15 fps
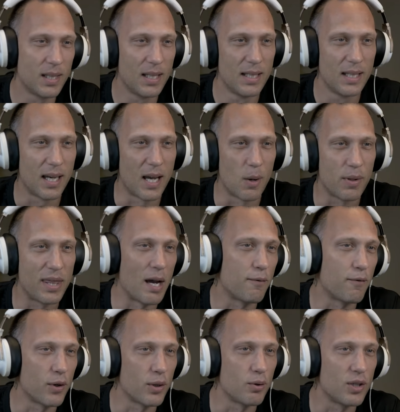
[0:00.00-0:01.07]
Uh, without
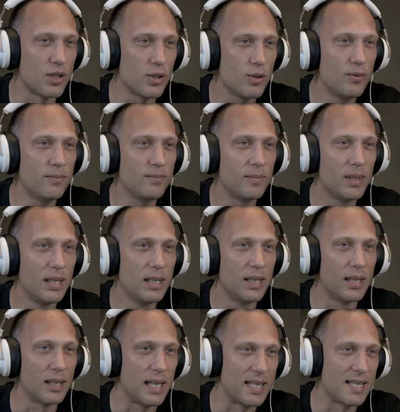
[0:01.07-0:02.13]
further ado,
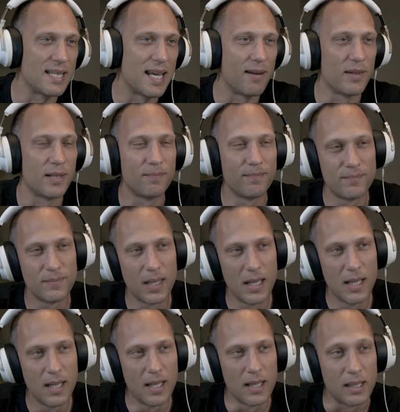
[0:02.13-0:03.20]
let's dive in.
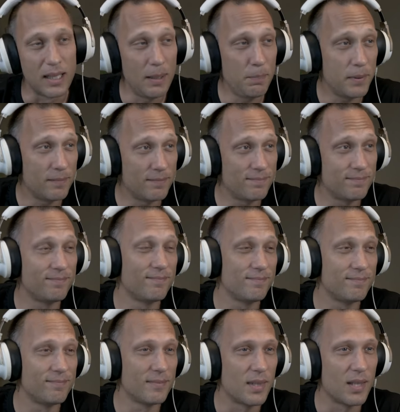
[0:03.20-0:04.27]
Leap
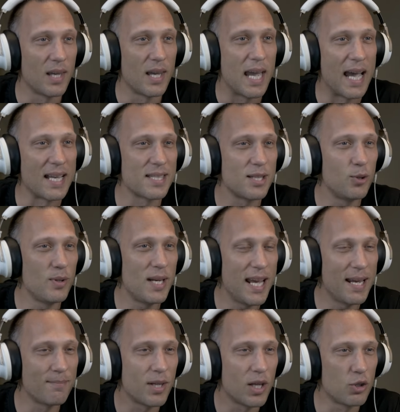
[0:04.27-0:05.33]
has a new
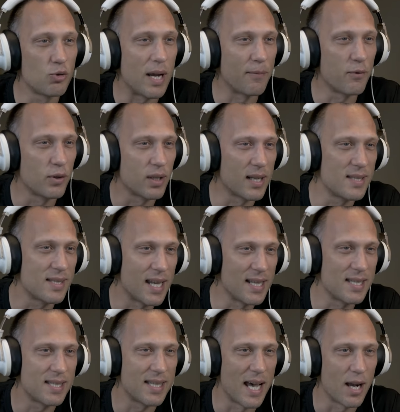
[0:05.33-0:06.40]
name dropped for the
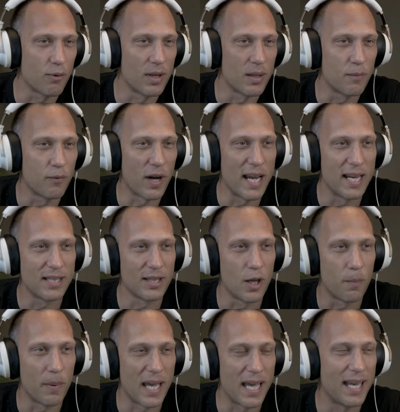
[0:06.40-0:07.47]
consensus algorithm for Antelope,
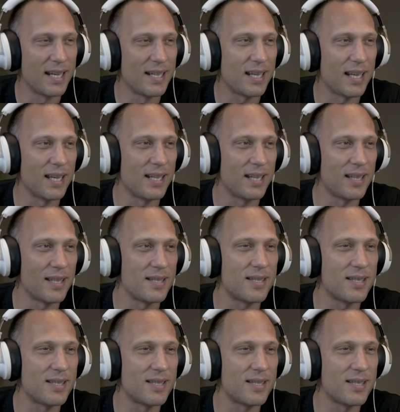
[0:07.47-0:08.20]
and it is